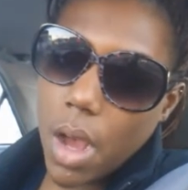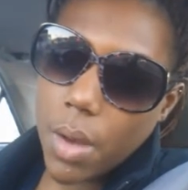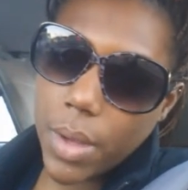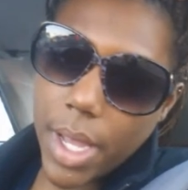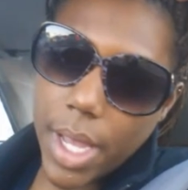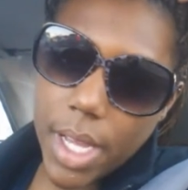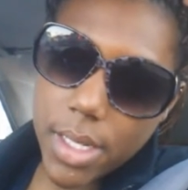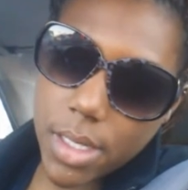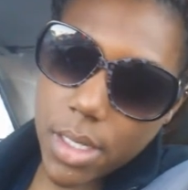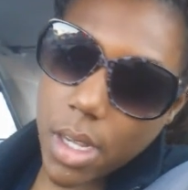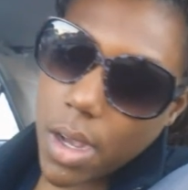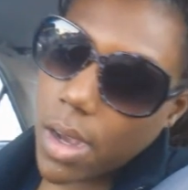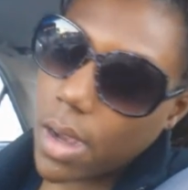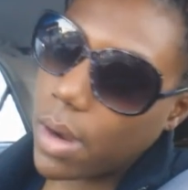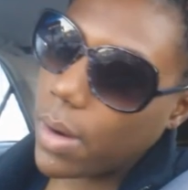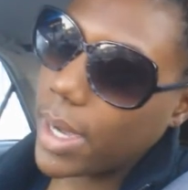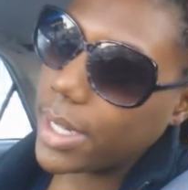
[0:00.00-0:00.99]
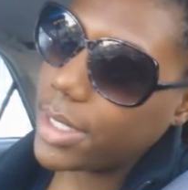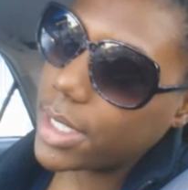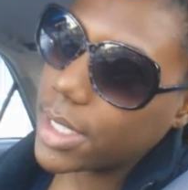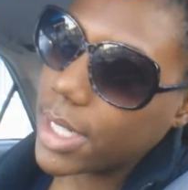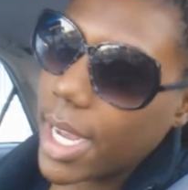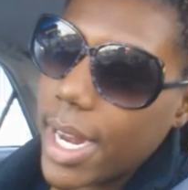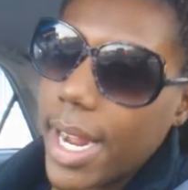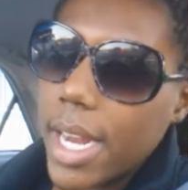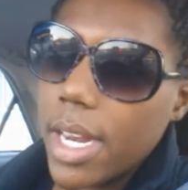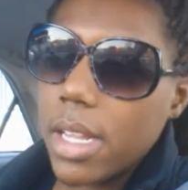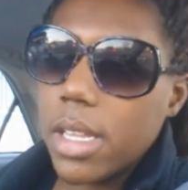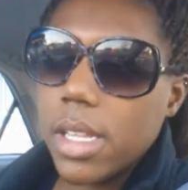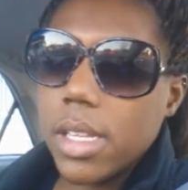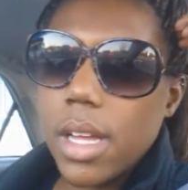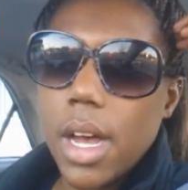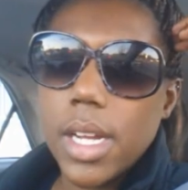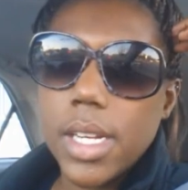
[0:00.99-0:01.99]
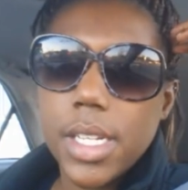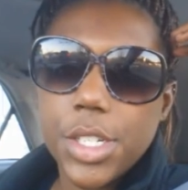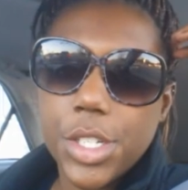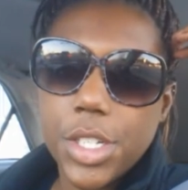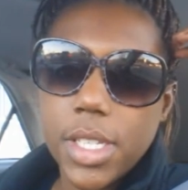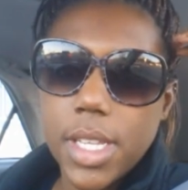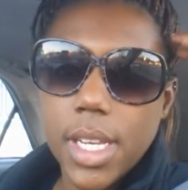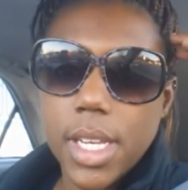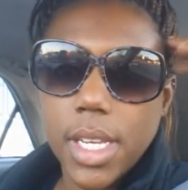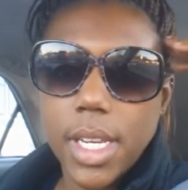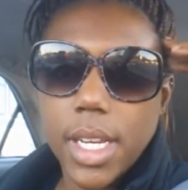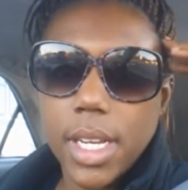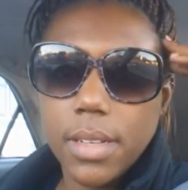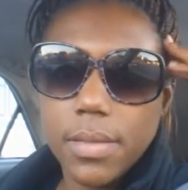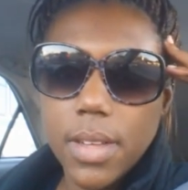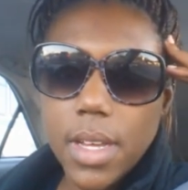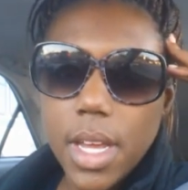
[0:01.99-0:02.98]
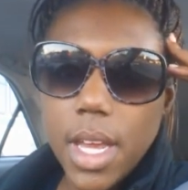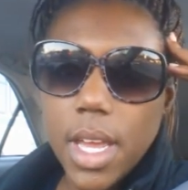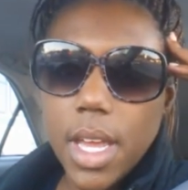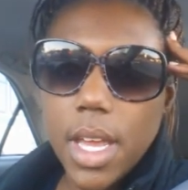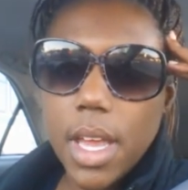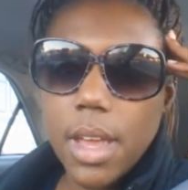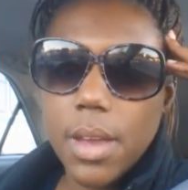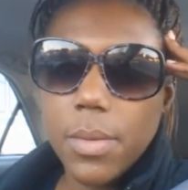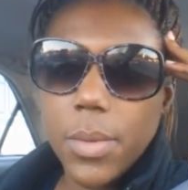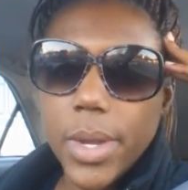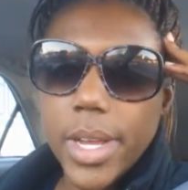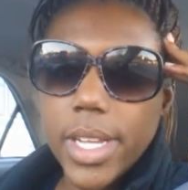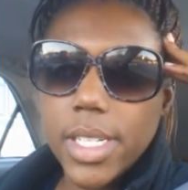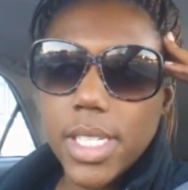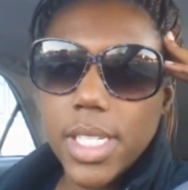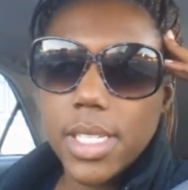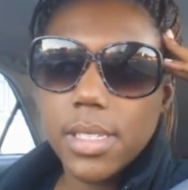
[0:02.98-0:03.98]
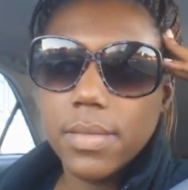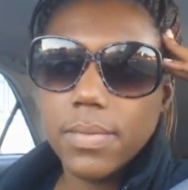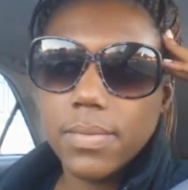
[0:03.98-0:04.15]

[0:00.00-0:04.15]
Okay, so I just got out of the audition thingy. It went.